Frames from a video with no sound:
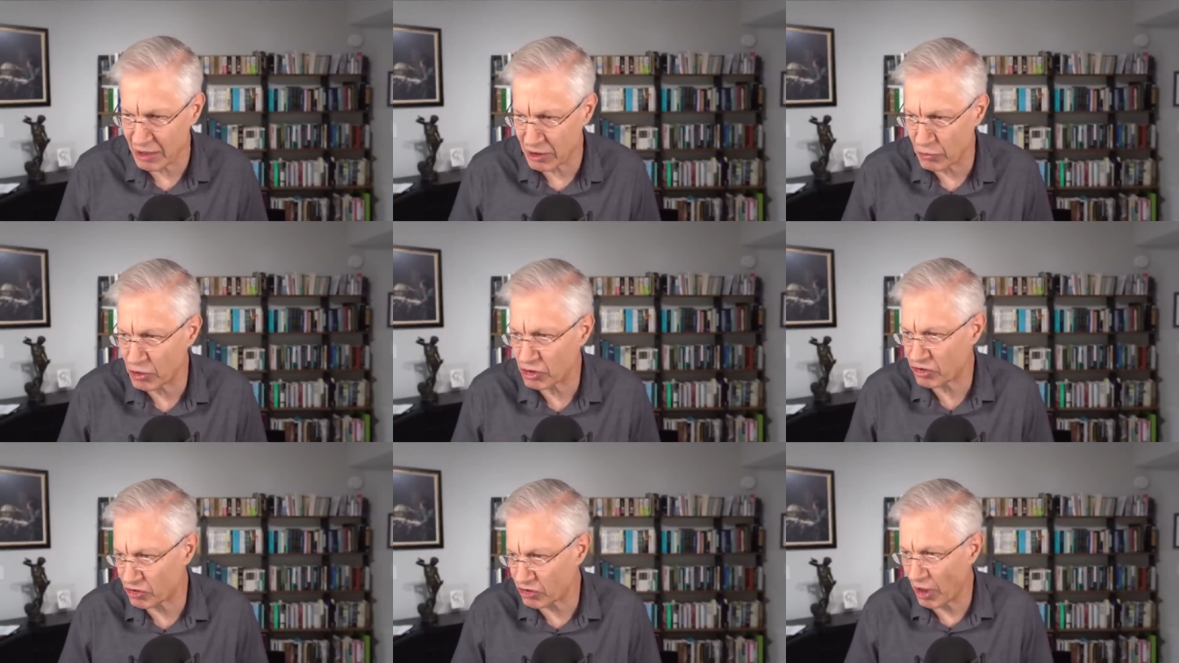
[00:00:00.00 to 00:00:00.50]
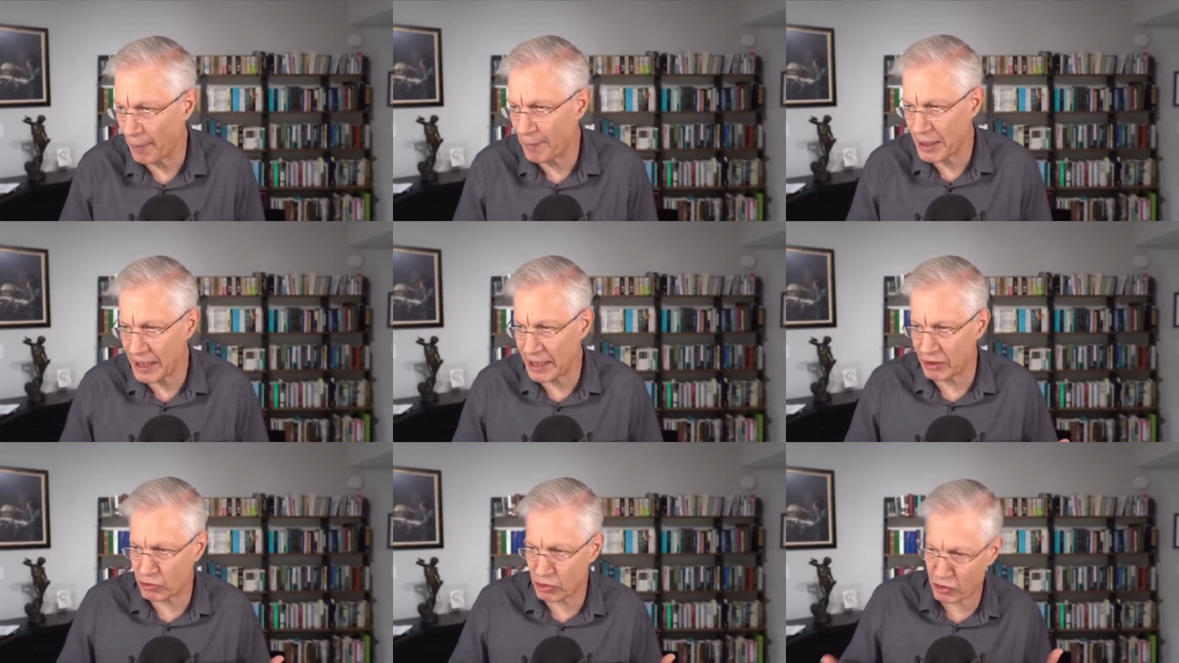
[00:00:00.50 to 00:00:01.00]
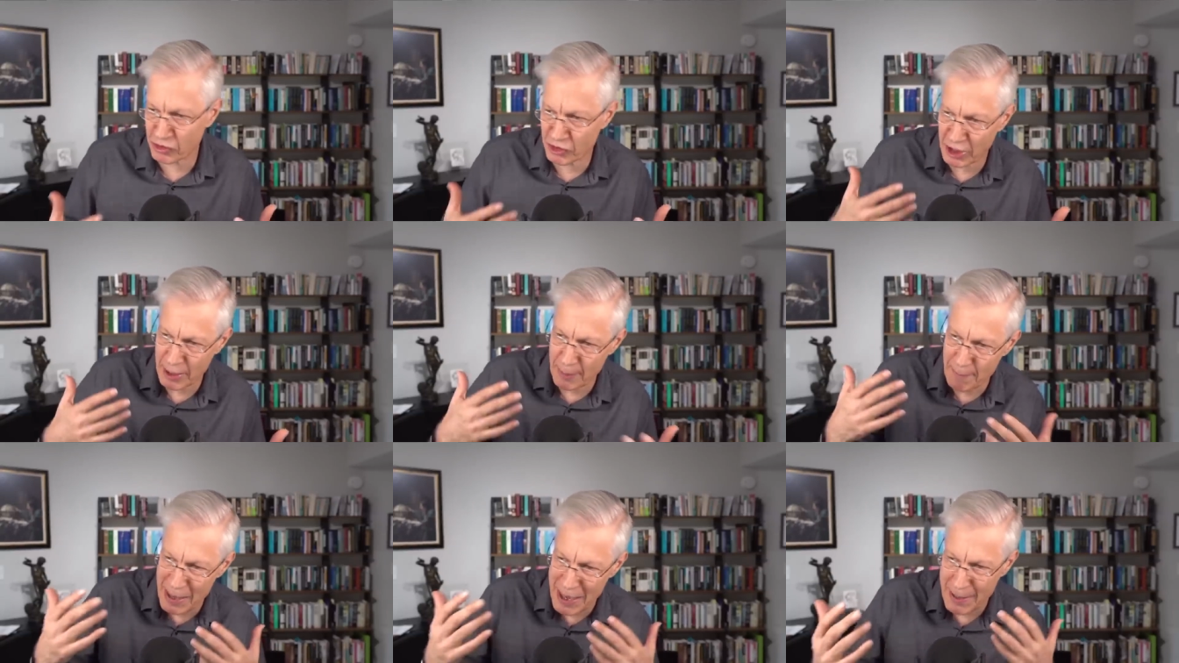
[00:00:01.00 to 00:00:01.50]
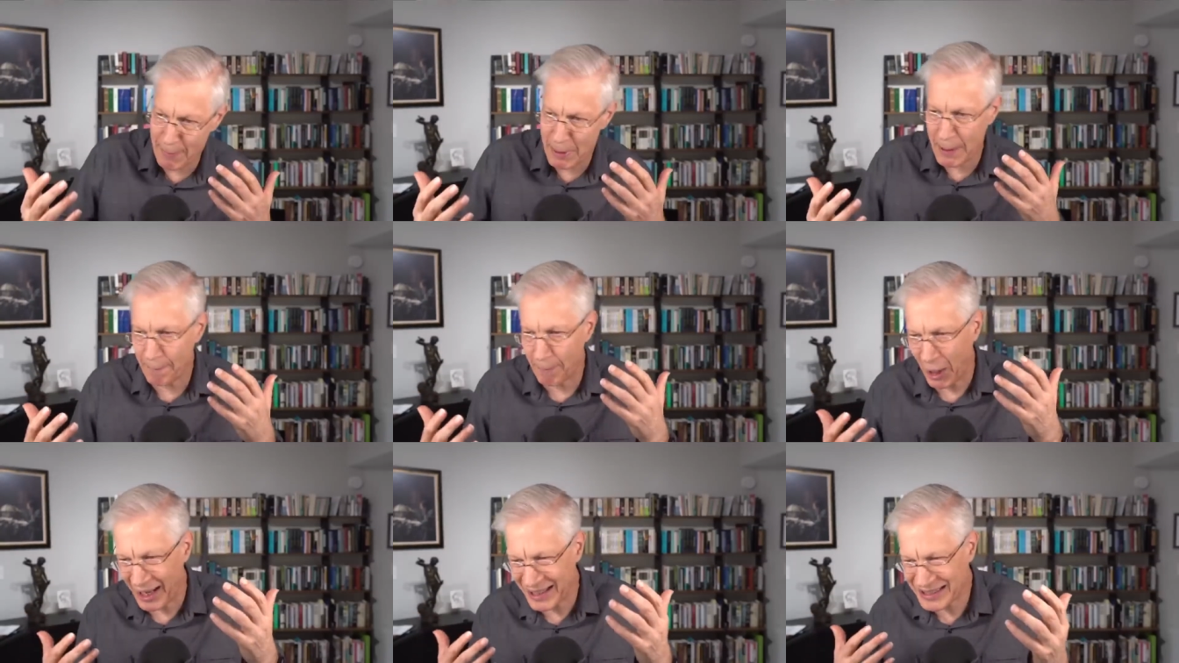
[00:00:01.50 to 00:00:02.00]
There is some interesting, maybe
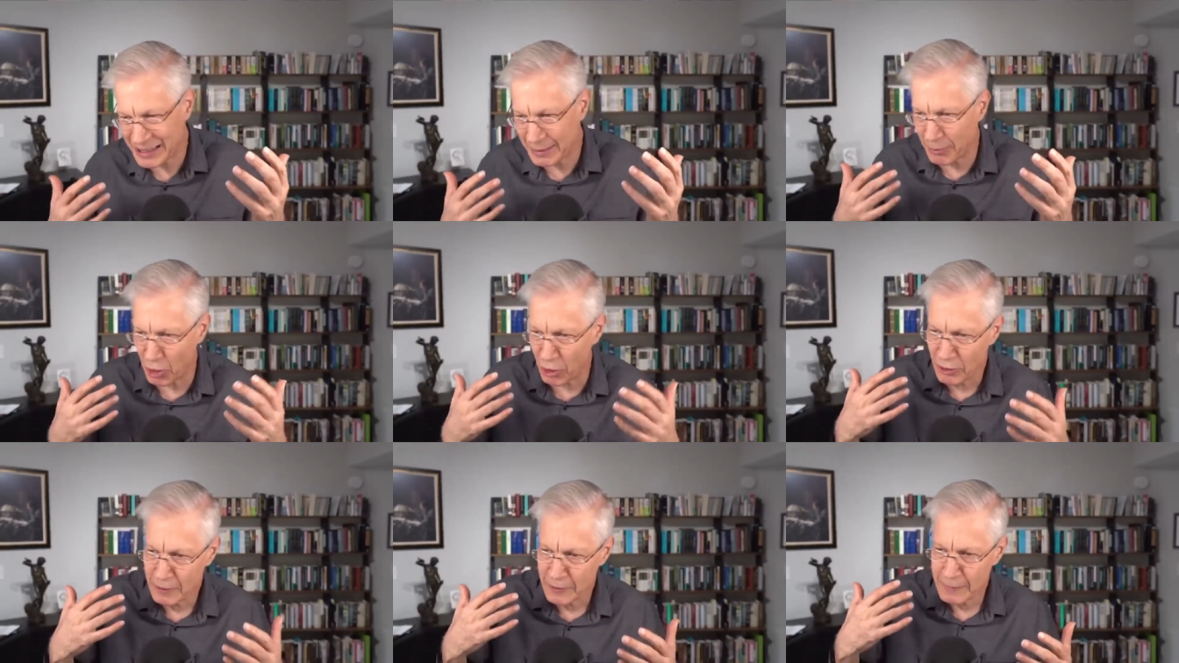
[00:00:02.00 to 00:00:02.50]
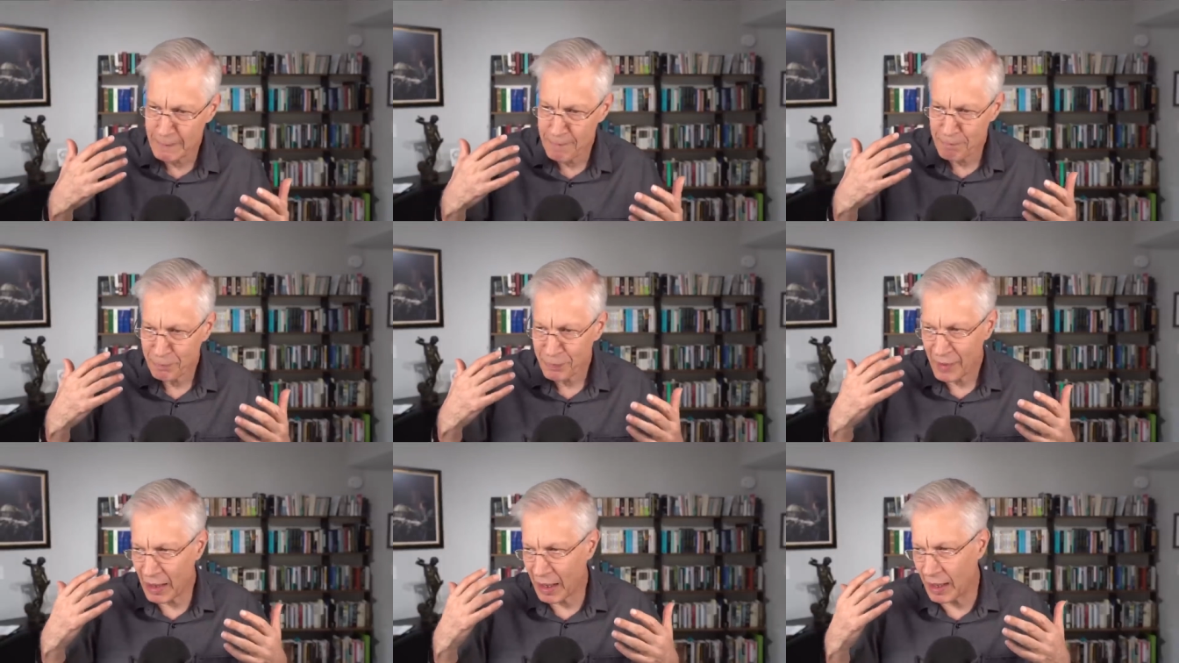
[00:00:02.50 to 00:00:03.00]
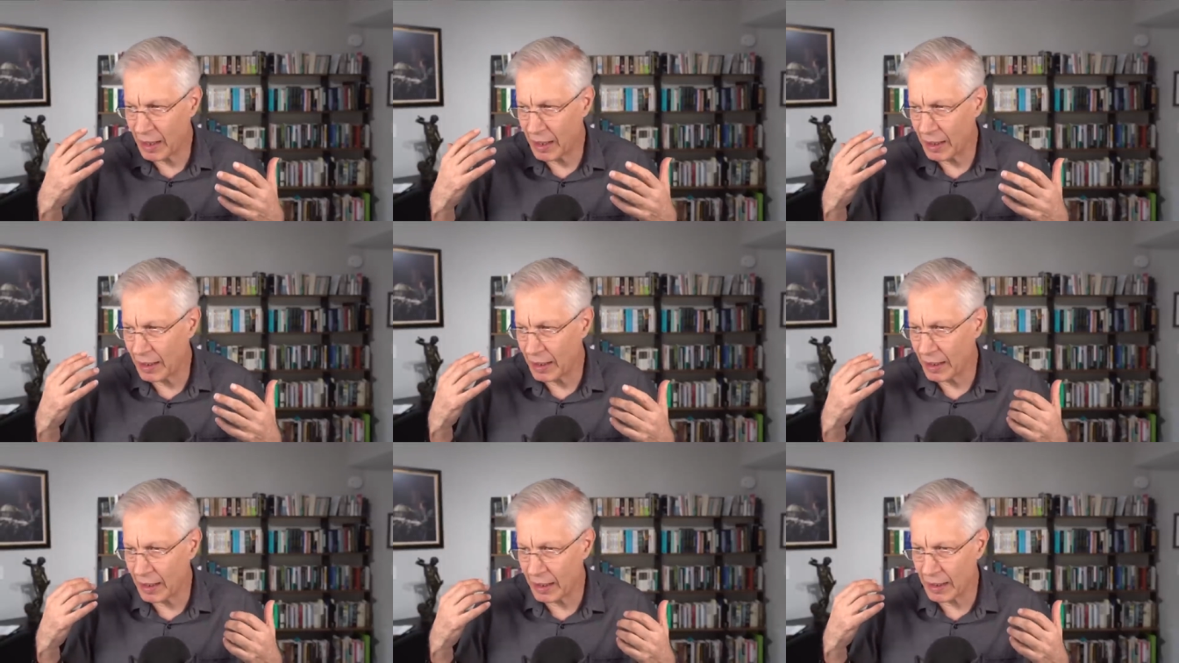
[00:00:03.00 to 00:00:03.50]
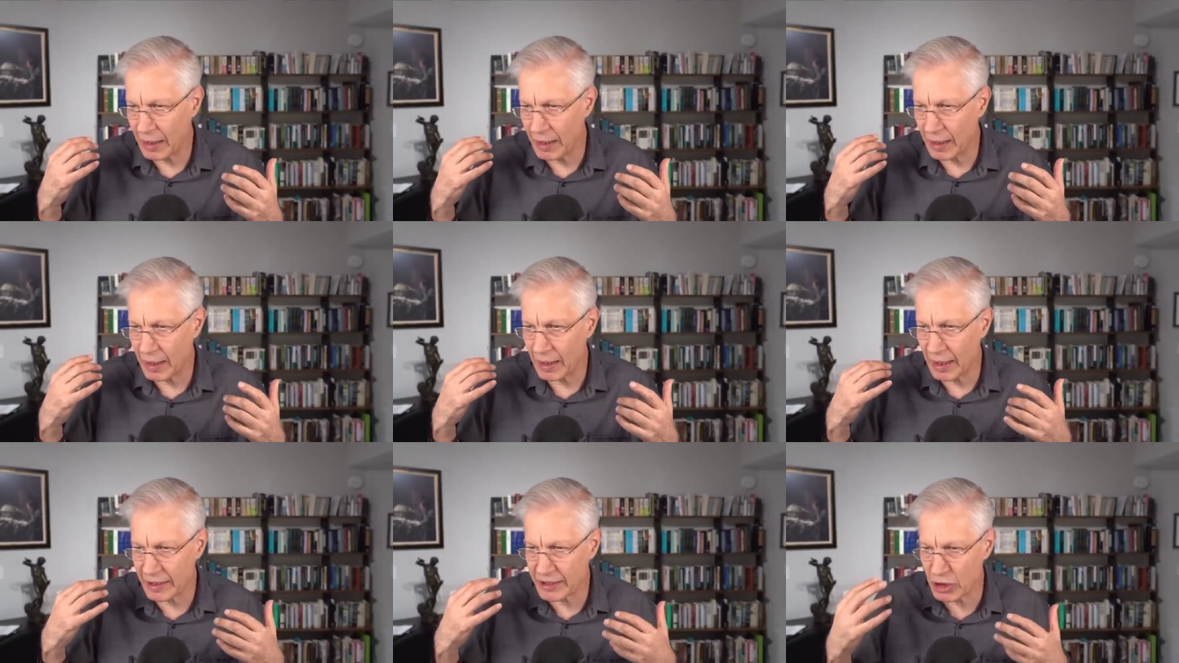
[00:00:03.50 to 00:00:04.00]
possible uh,
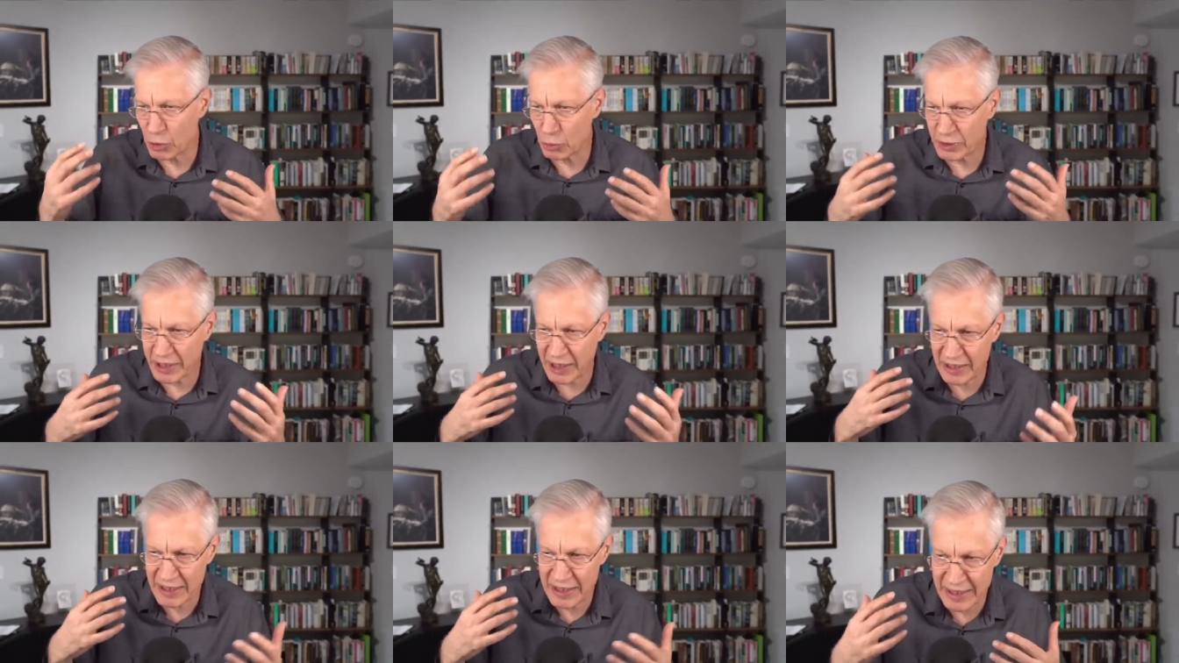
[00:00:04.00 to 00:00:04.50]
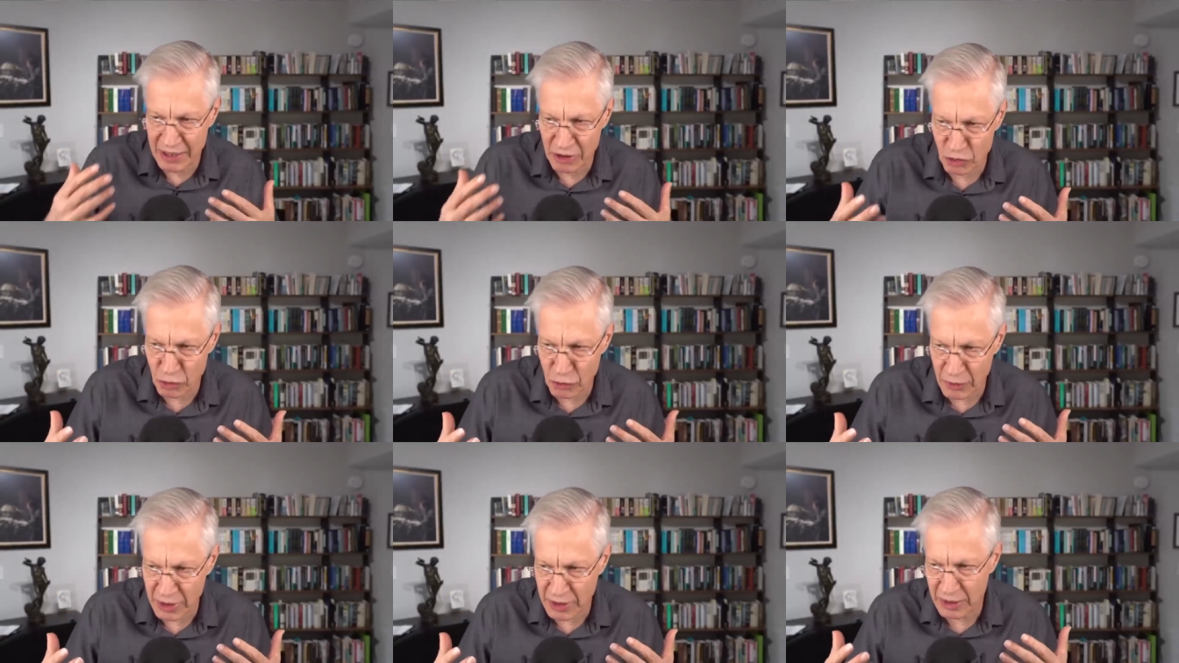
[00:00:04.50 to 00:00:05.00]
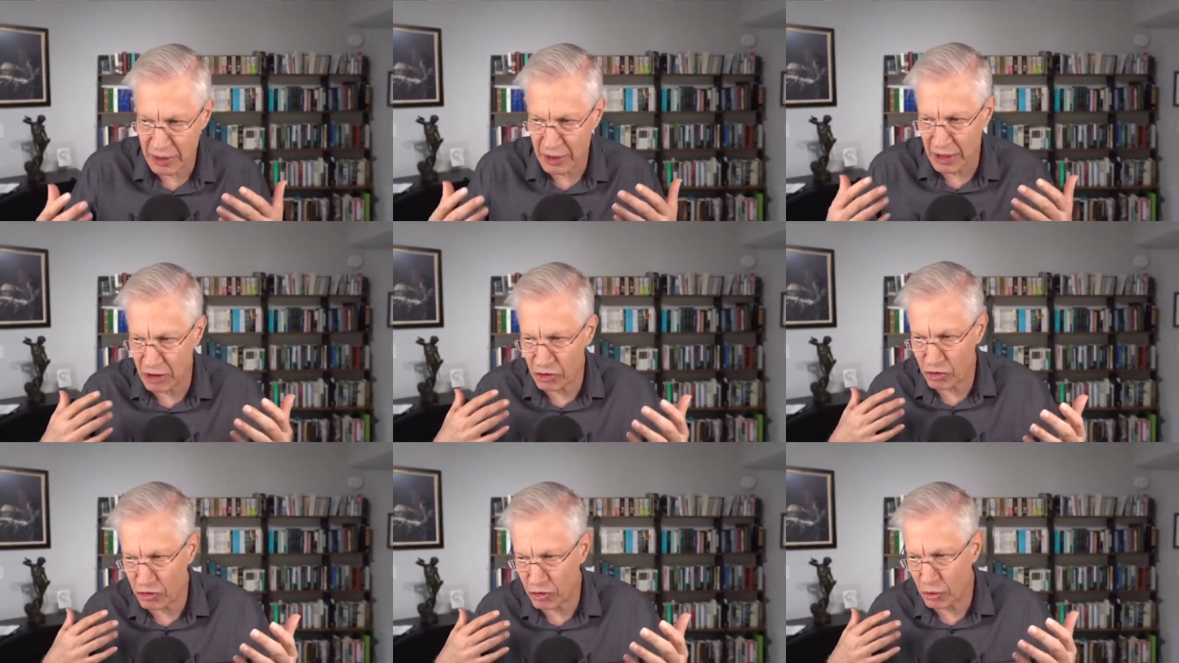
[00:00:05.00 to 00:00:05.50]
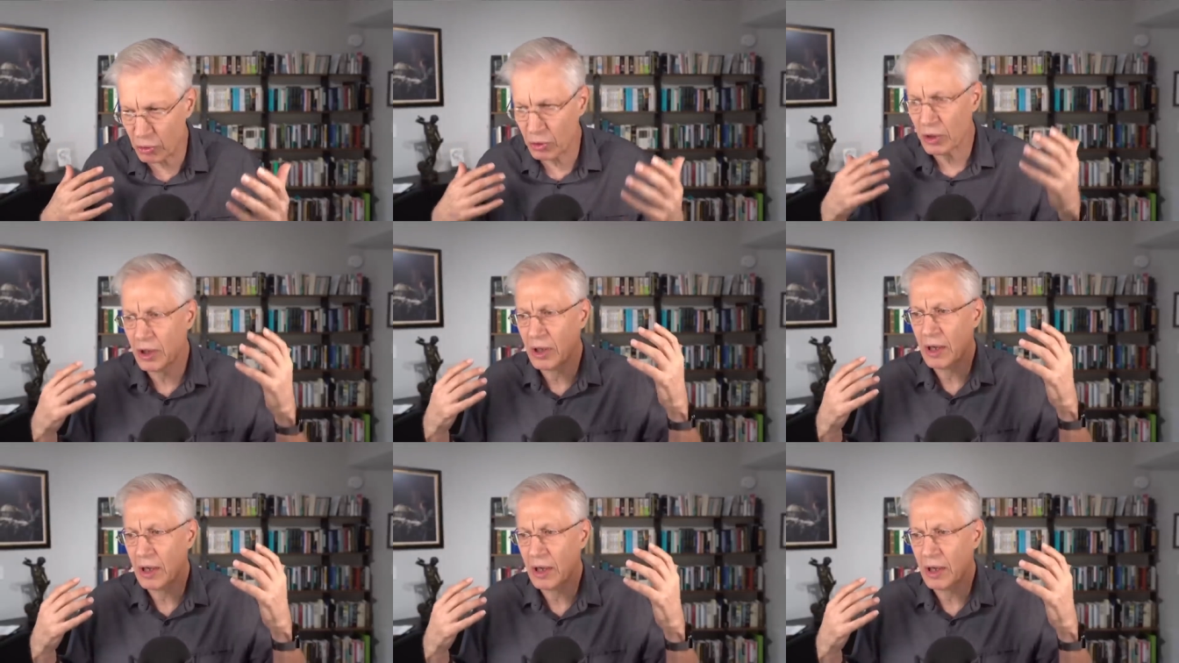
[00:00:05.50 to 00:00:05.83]
uh, acute kidney injury issue,